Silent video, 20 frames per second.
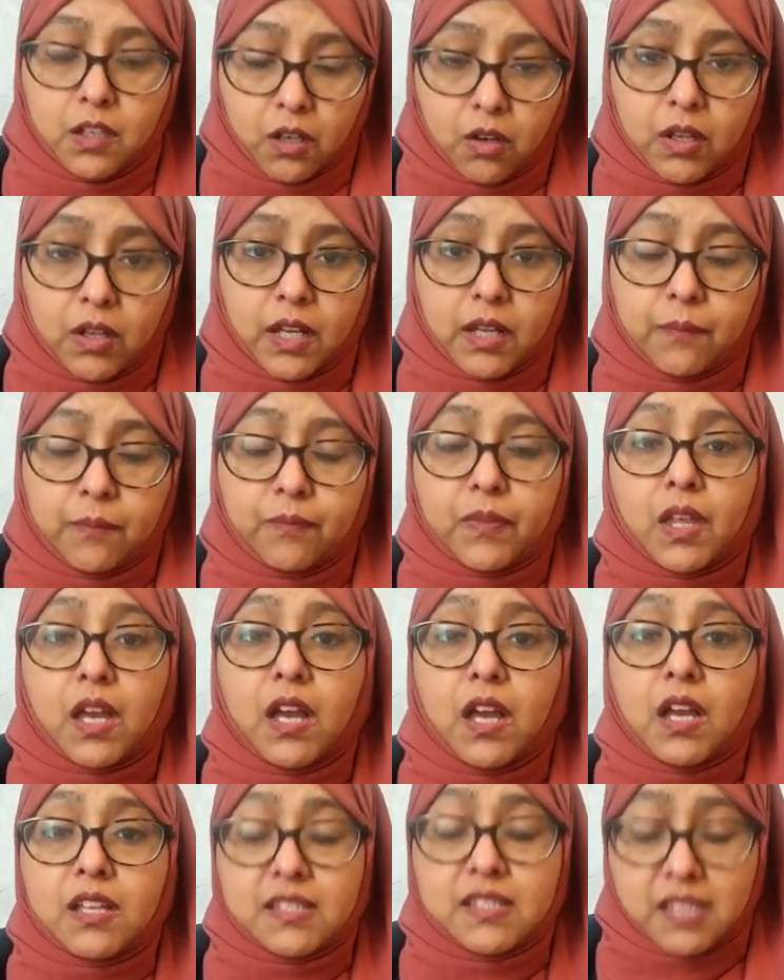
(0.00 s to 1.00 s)
Okay.
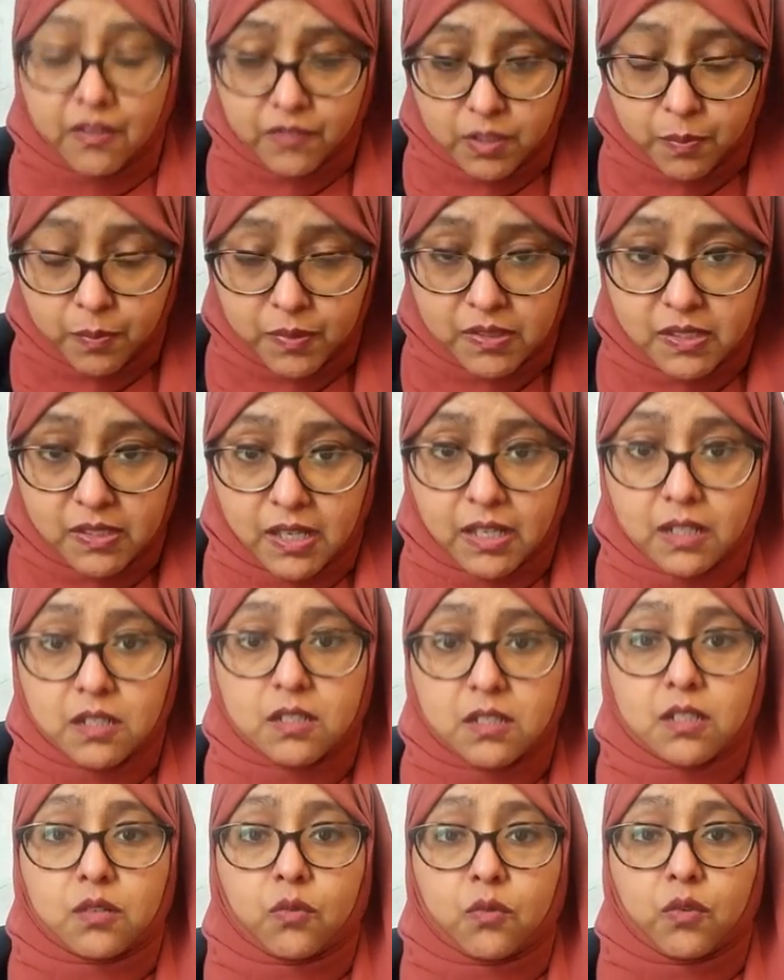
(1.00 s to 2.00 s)

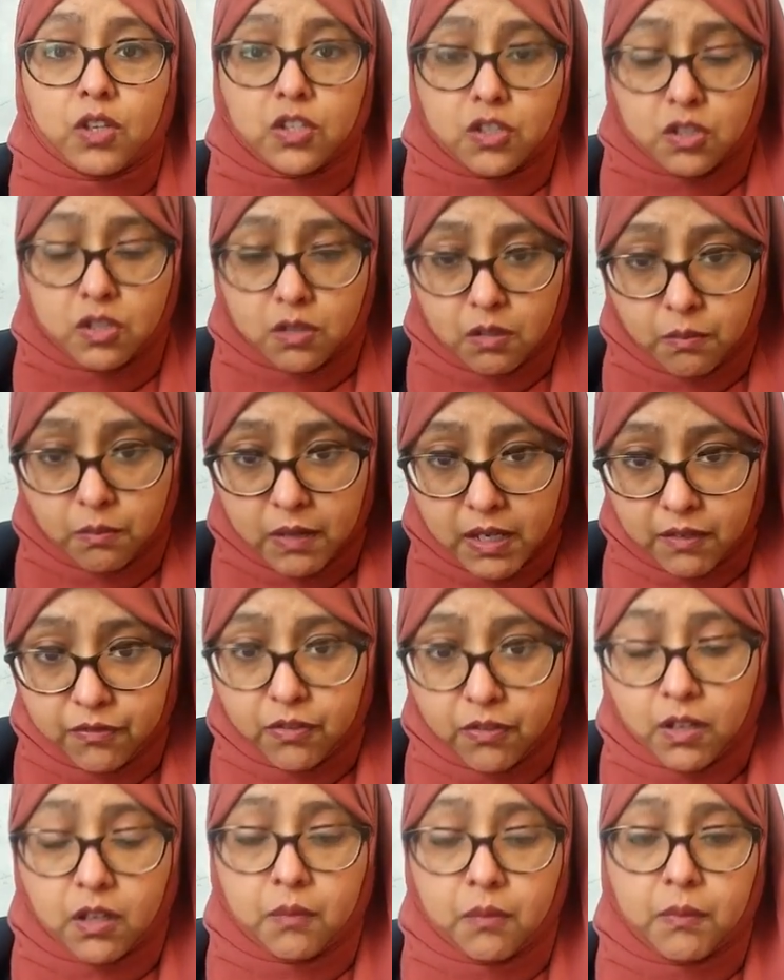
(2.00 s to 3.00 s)
70%, which my
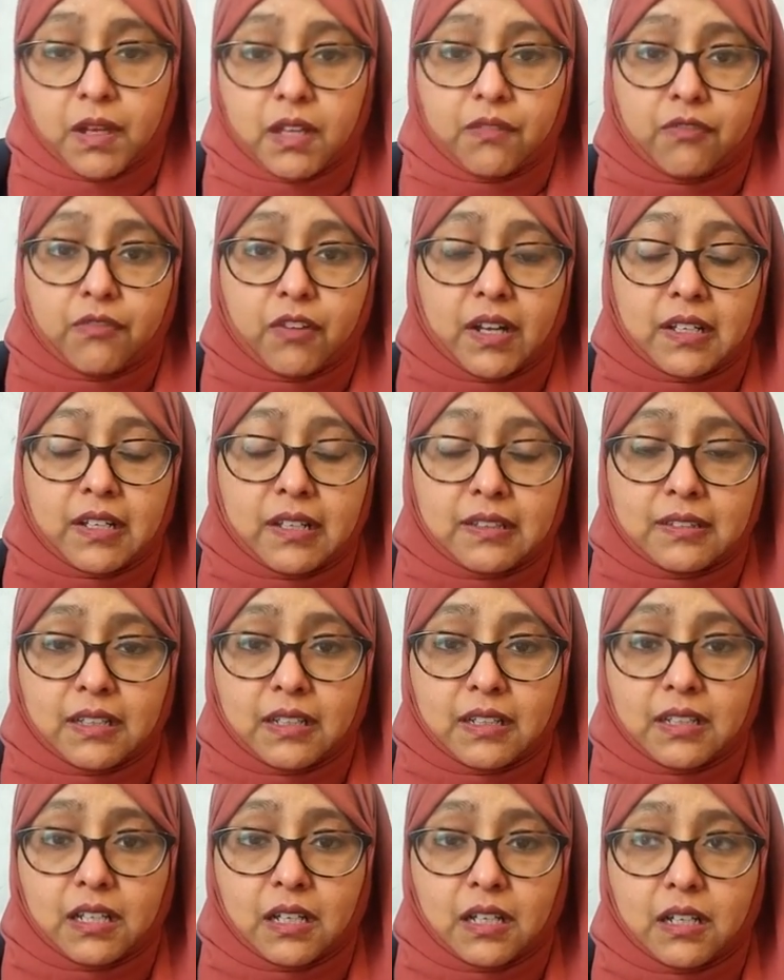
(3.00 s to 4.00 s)
friend has
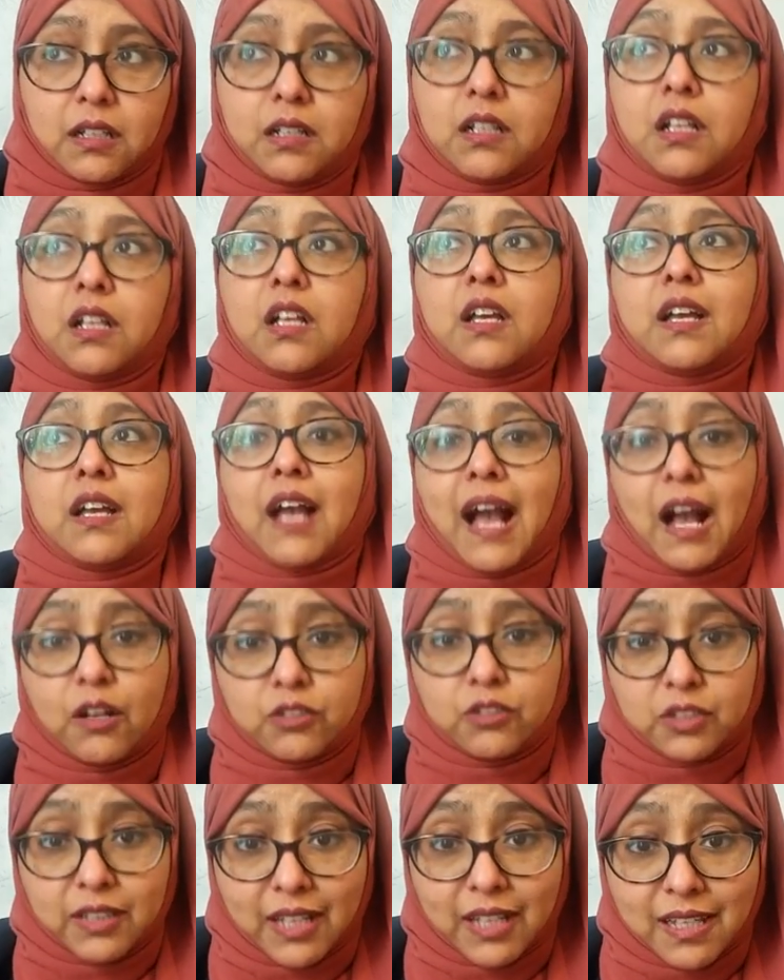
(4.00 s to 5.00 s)
said here. How
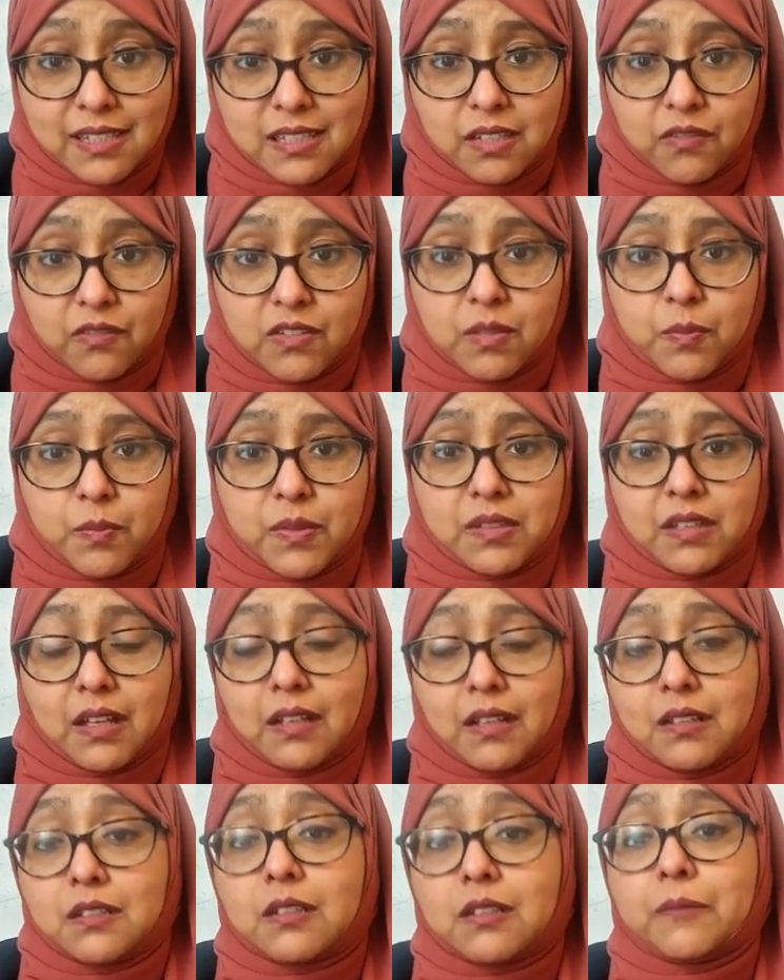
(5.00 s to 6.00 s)
do you get
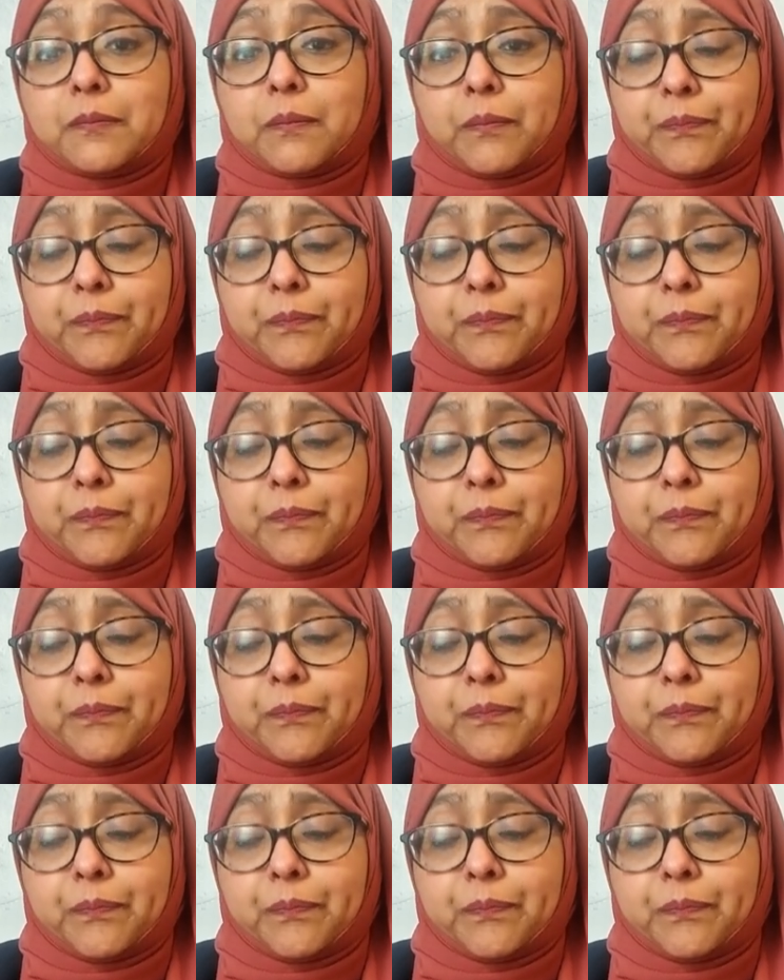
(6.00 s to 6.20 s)
70%?